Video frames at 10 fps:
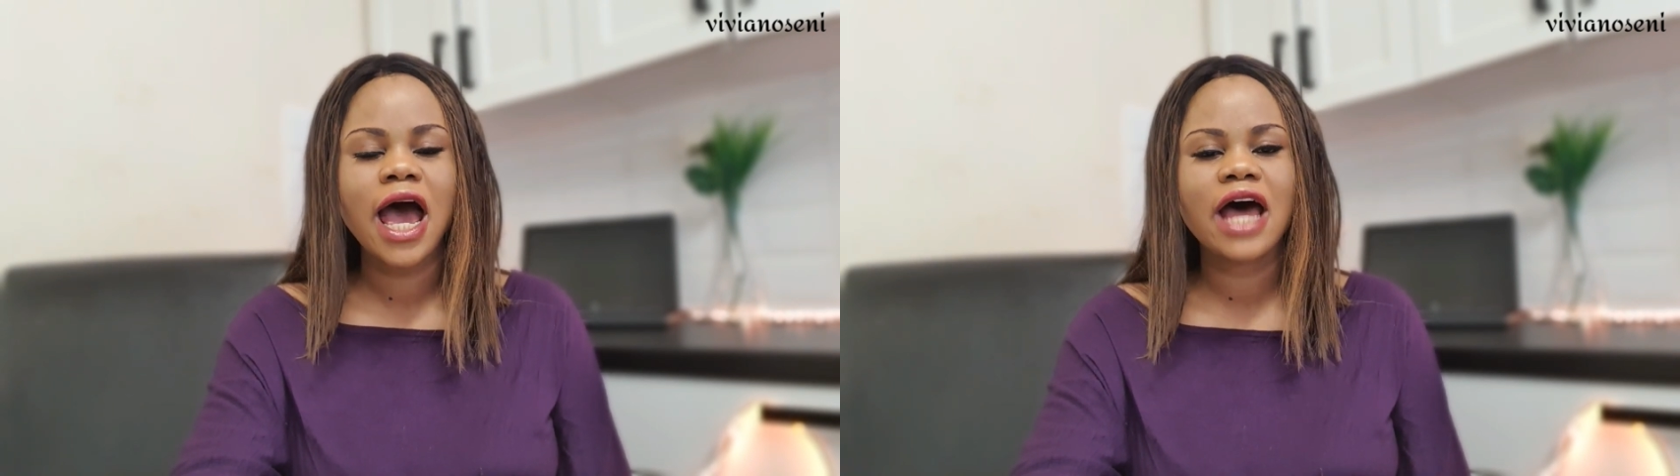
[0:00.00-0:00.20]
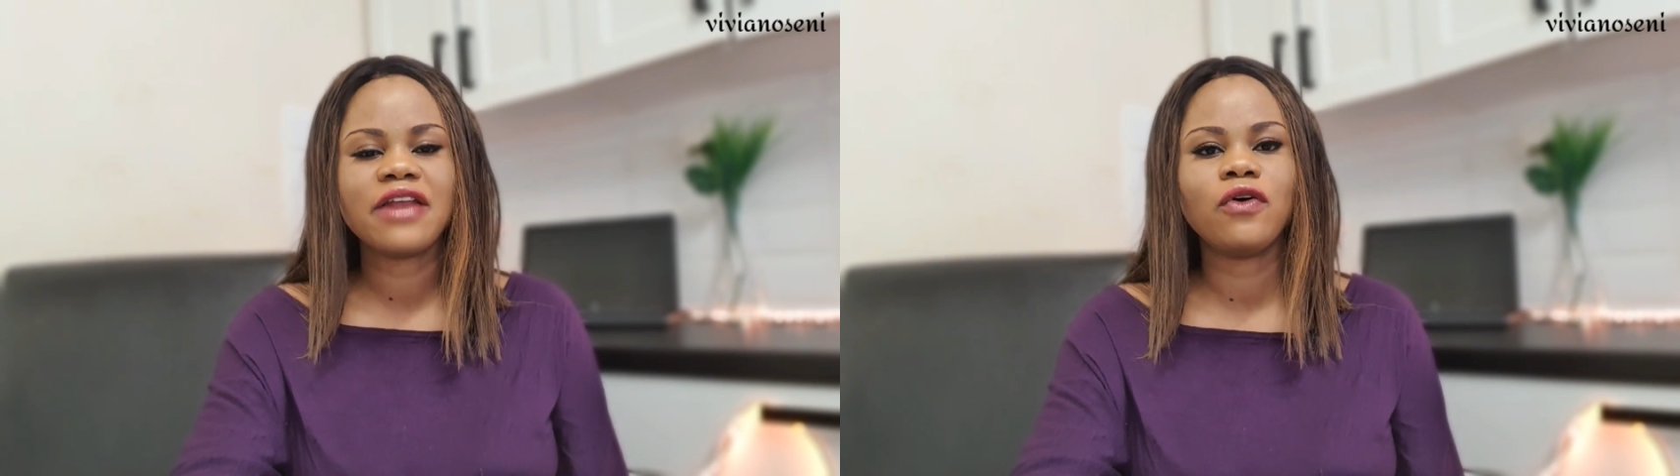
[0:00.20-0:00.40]

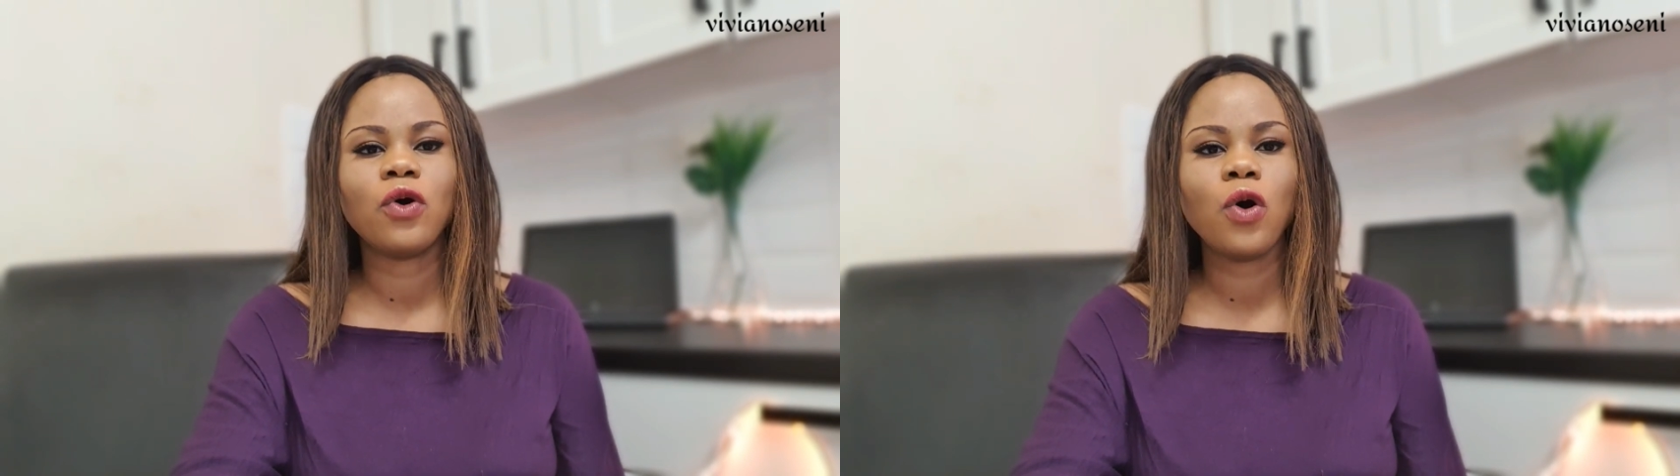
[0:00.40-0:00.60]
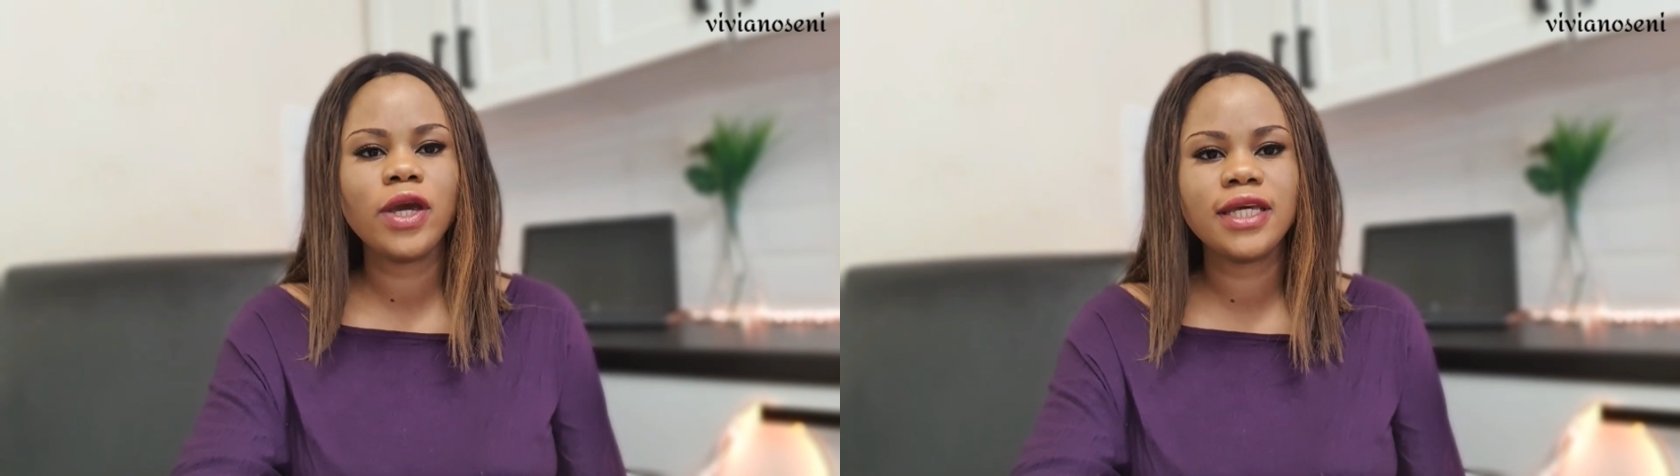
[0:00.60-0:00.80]
and
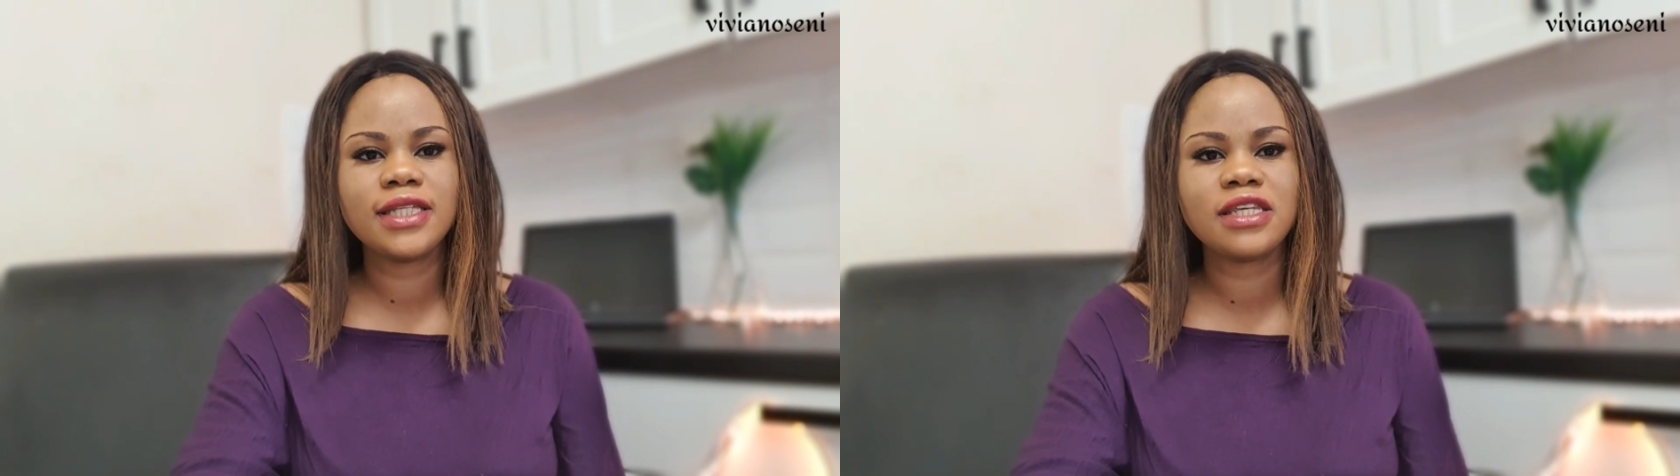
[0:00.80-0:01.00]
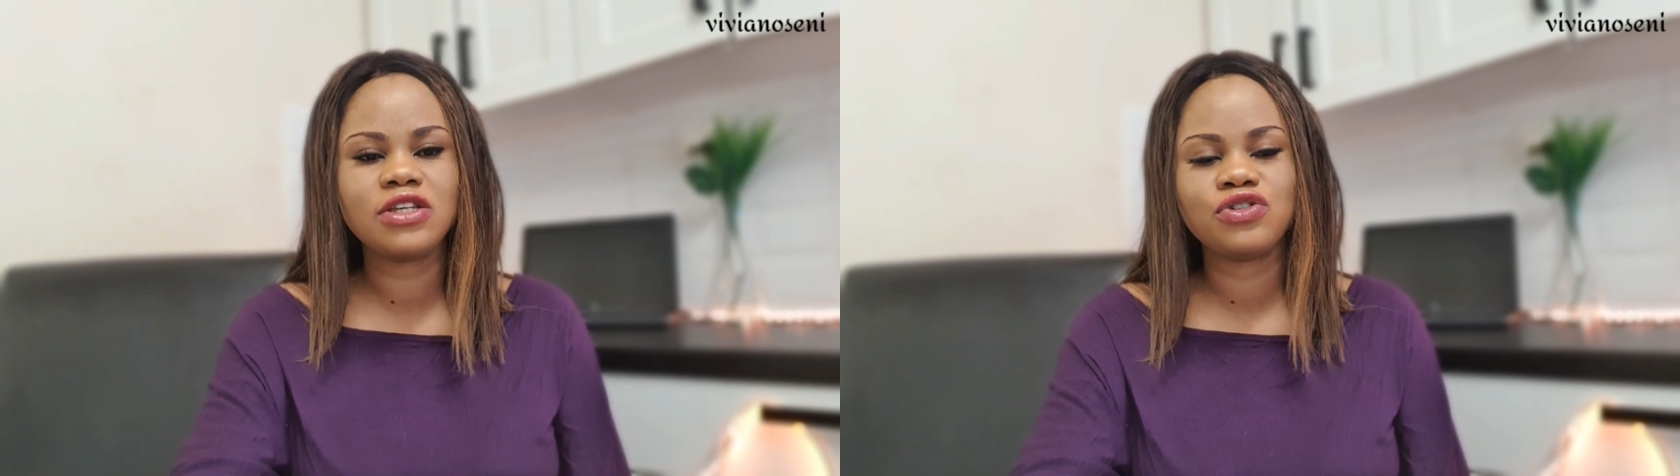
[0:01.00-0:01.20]
for
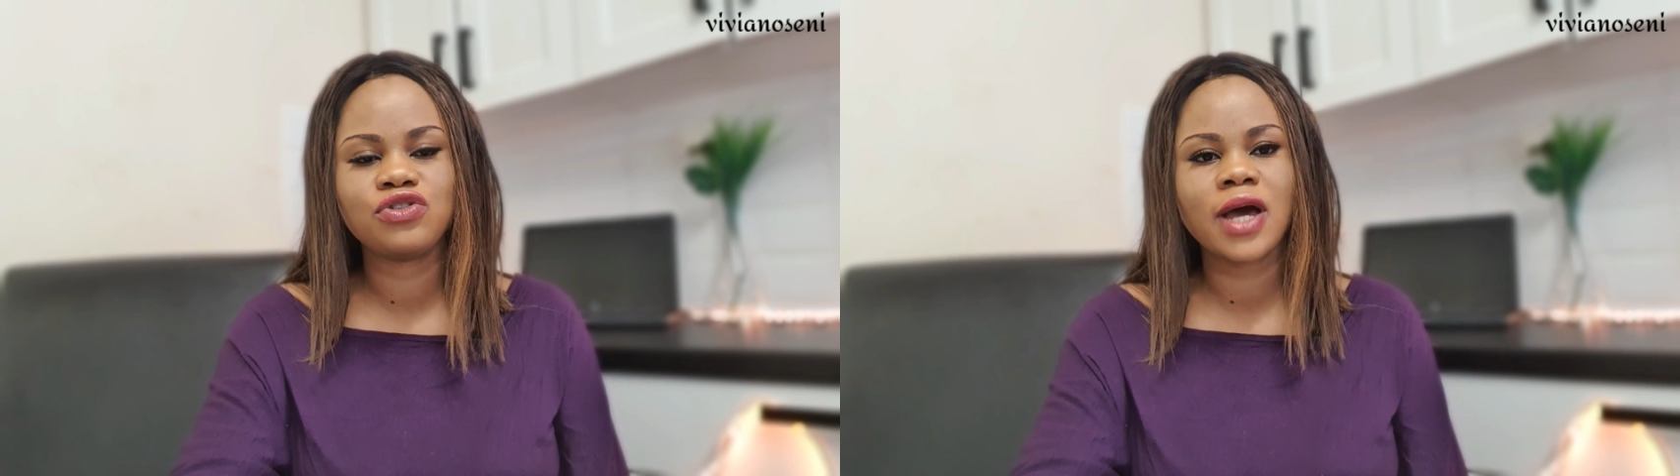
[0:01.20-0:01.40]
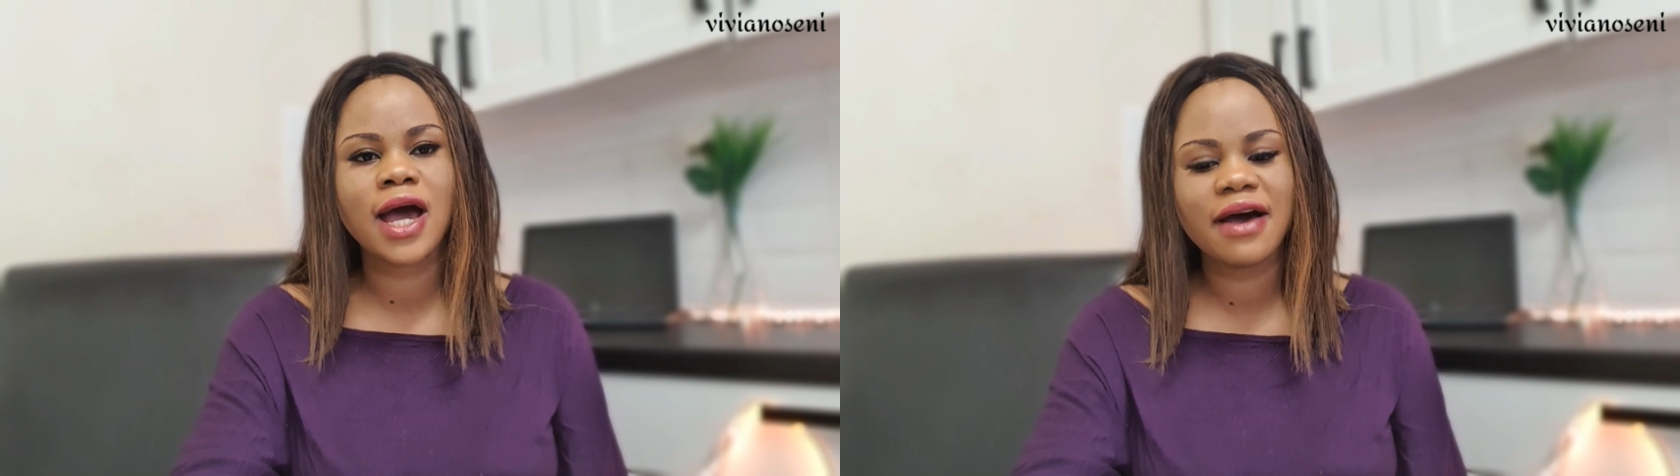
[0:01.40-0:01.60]
OET you
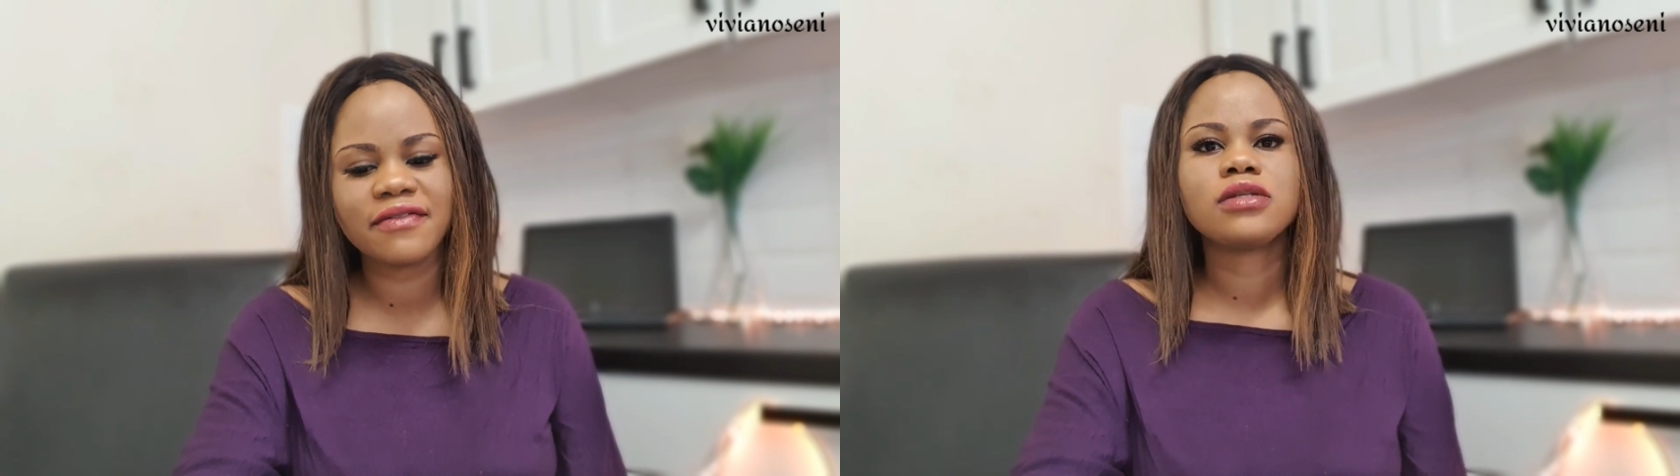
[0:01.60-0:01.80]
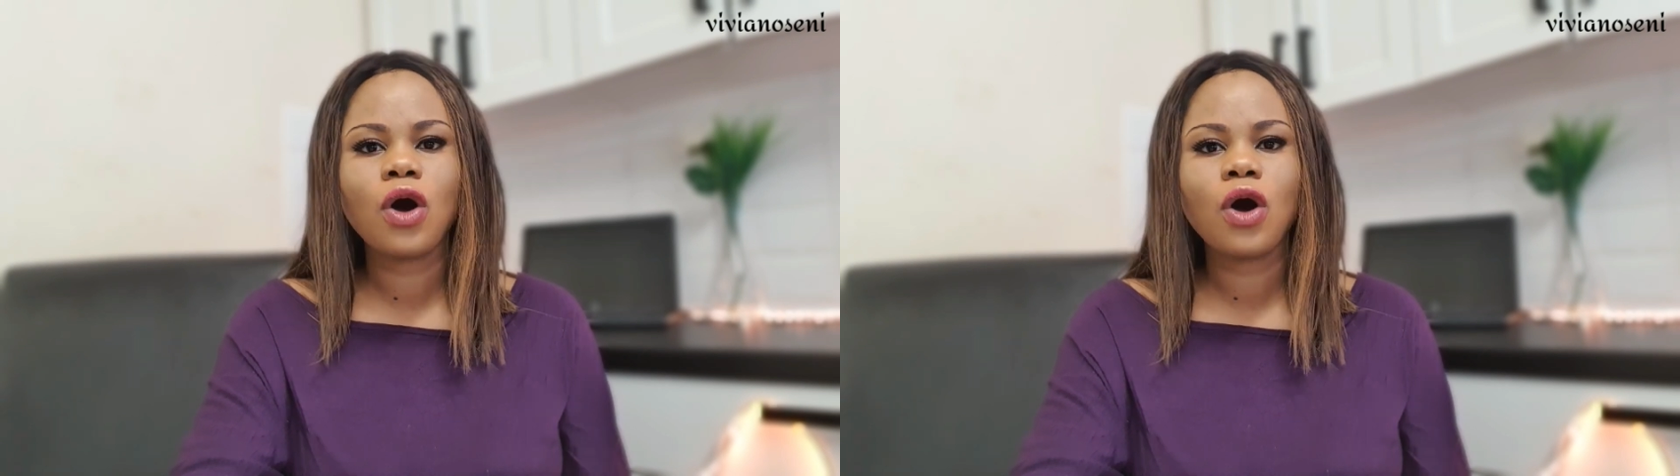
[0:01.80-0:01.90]
should have